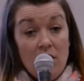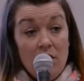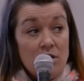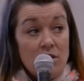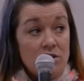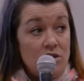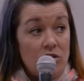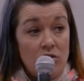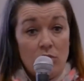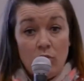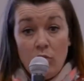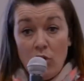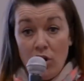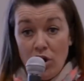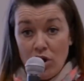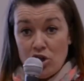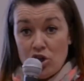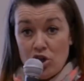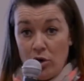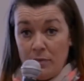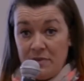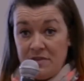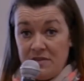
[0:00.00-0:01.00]
So the
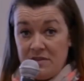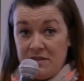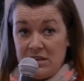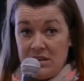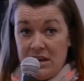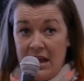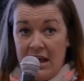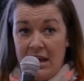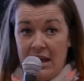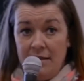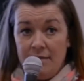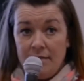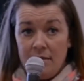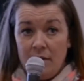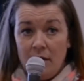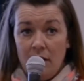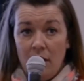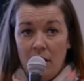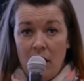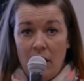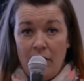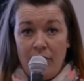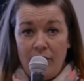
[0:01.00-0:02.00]
workshops today
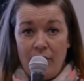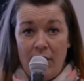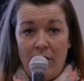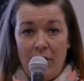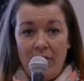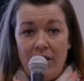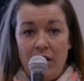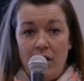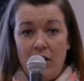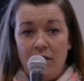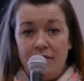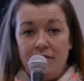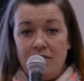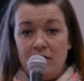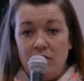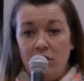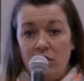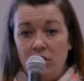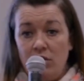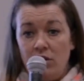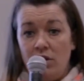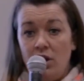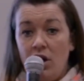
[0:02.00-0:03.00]
and throughout the
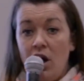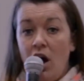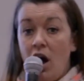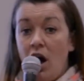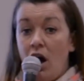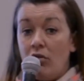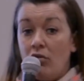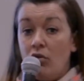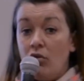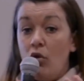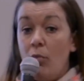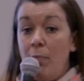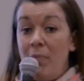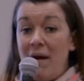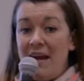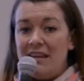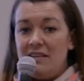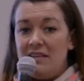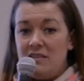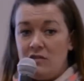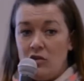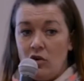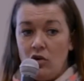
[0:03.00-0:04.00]
afternoon are all
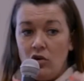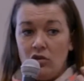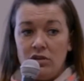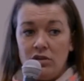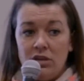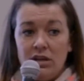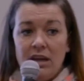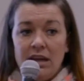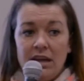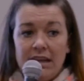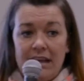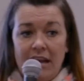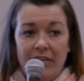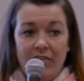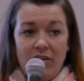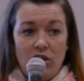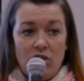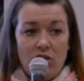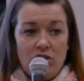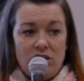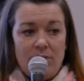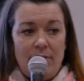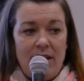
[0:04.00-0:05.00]
based on giving
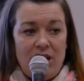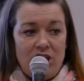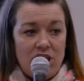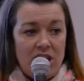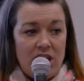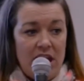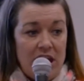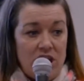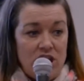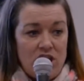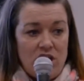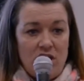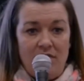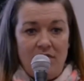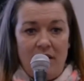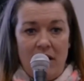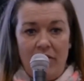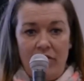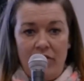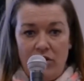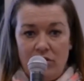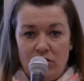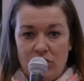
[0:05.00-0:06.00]
you some education
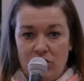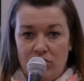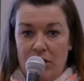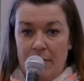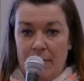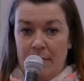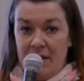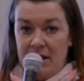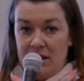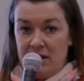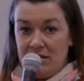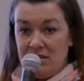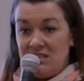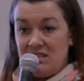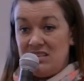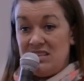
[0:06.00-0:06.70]
around those 3 pillars.